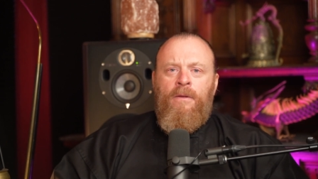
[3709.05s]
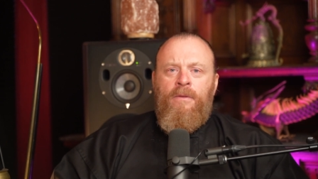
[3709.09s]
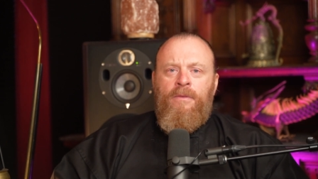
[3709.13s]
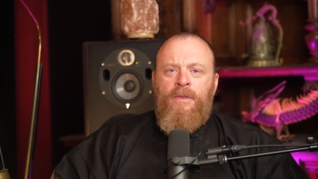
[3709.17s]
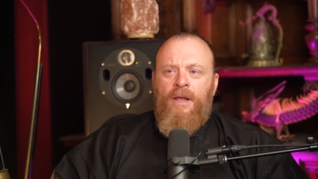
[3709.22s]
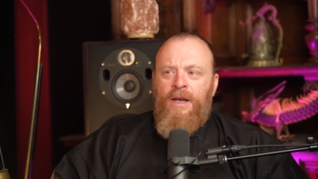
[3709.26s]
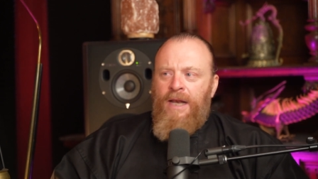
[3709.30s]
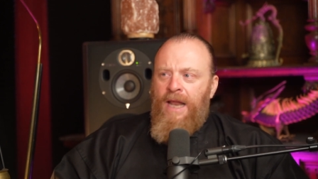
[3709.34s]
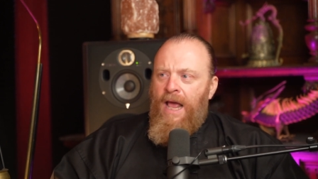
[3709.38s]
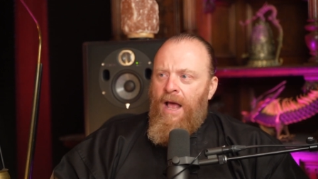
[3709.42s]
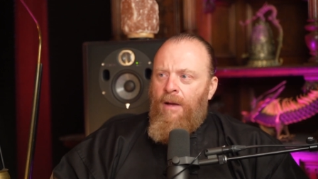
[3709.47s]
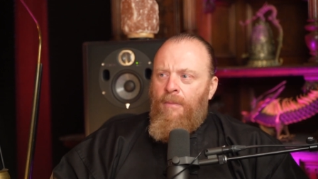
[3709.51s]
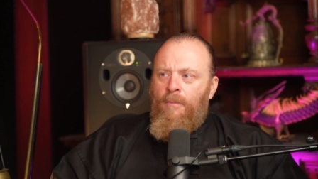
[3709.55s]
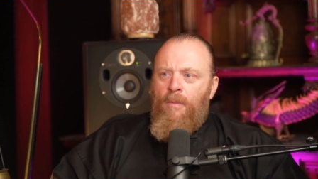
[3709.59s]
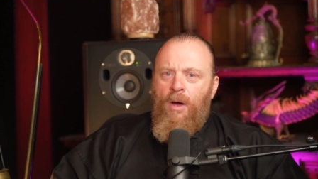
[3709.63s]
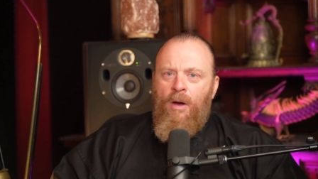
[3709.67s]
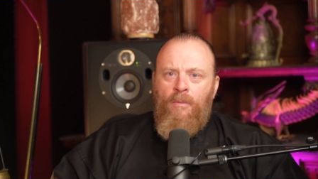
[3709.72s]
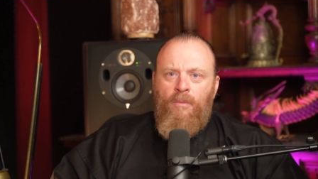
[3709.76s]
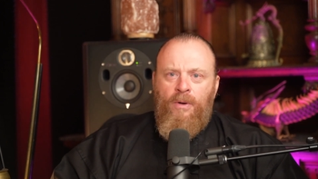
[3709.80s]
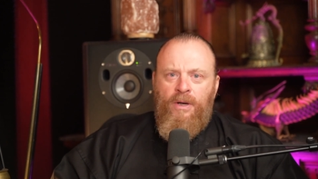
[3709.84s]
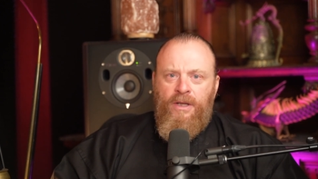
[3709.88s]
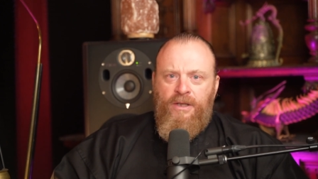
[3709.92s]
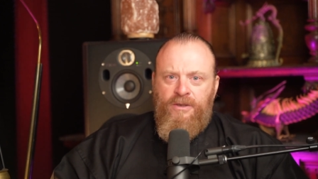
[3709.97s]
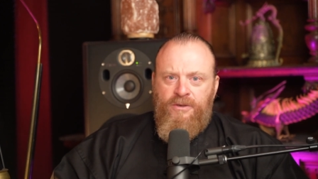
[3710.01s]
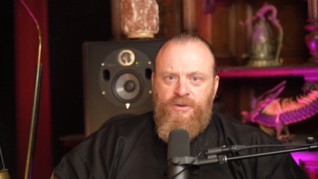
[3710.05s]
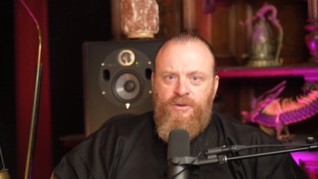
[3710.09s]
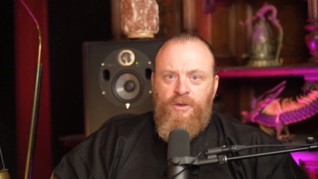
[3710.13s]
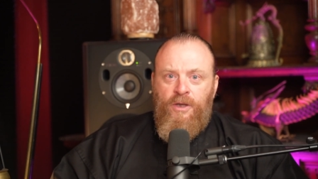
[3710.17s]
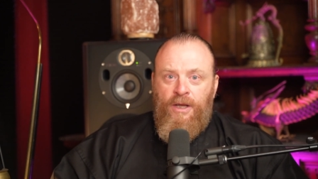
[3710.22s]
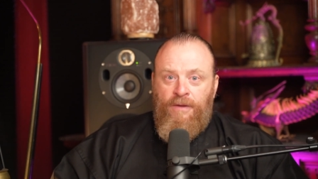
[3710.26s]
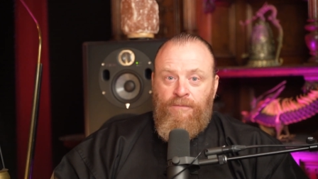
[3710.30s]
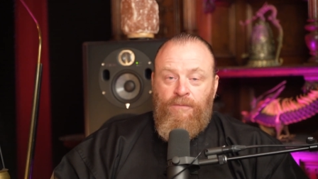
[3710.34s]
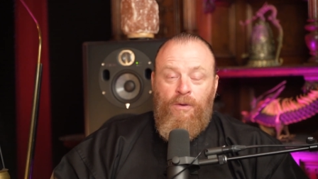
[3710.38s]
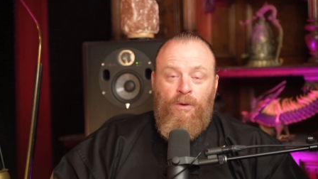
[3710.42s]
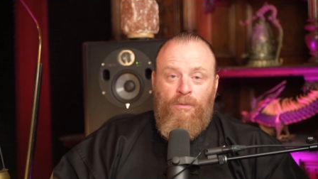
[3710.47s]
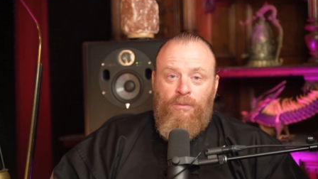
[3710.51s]
The now moment is,
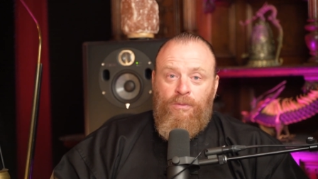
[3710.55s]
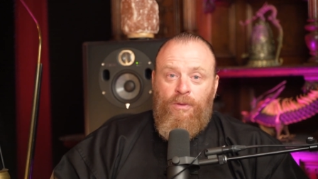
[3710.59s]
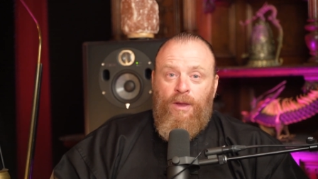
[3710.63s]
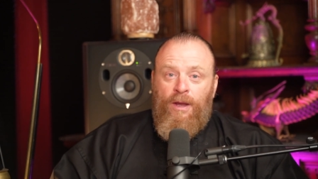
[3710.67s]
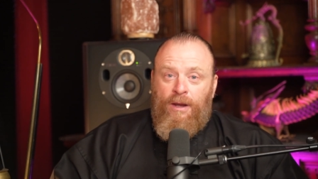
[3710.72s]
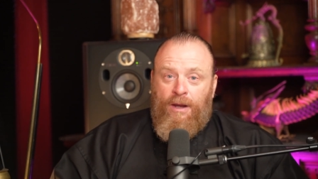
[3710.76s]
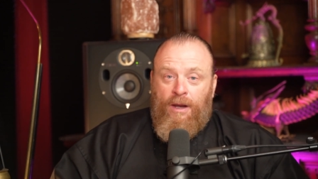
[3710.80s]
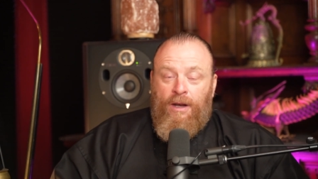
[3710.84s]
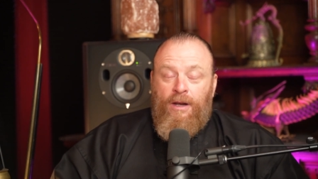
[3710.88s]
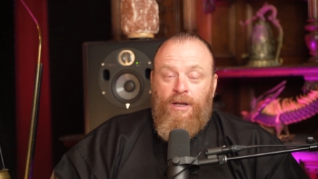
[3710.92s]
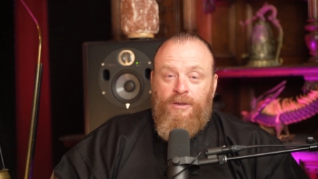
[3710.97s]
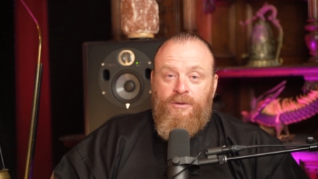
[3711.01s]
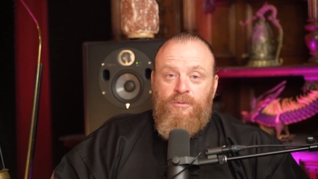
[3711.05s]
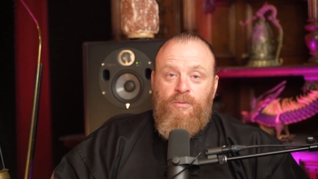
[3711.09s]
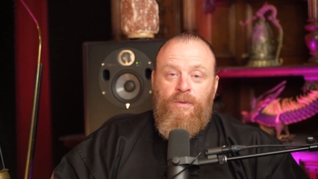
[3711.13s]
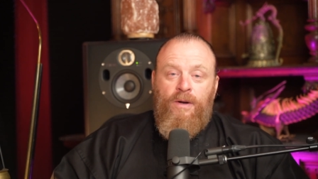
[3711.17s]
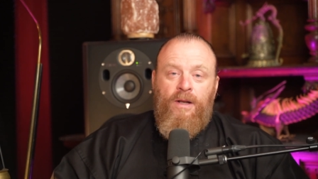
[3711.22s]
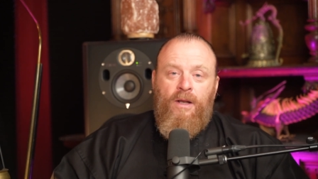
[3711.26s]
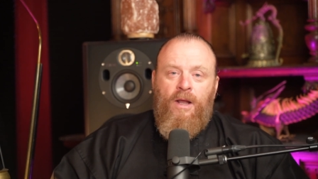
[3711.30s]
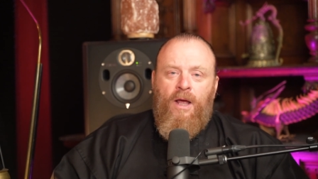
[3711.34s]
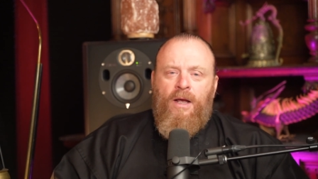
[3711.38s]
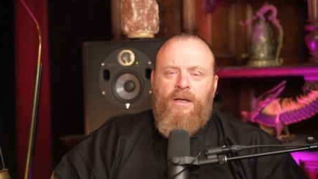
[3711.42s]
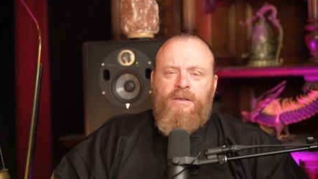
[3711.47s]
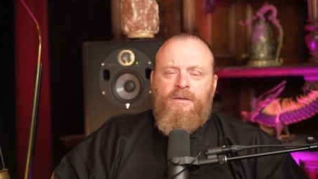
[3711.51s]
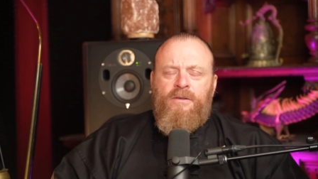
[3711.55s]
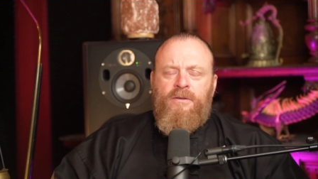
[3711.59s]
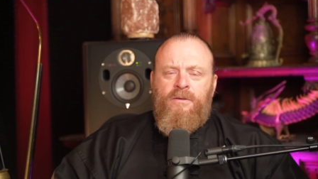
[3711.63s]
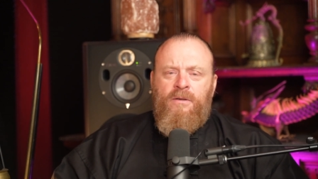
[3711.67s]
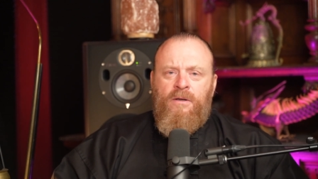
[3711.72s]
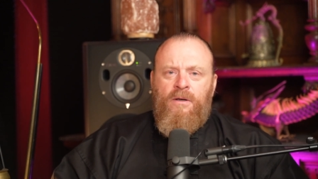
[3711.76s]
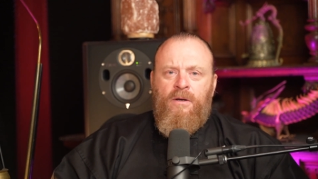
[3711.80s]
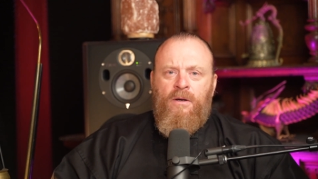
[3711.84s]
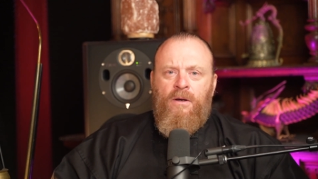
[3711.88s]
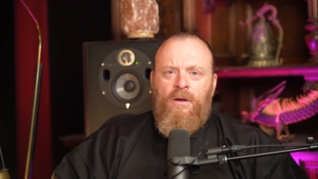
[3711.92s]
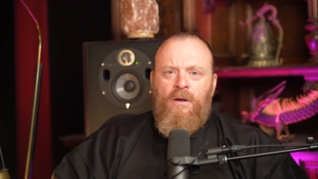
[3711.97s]
if you think it, it's realized.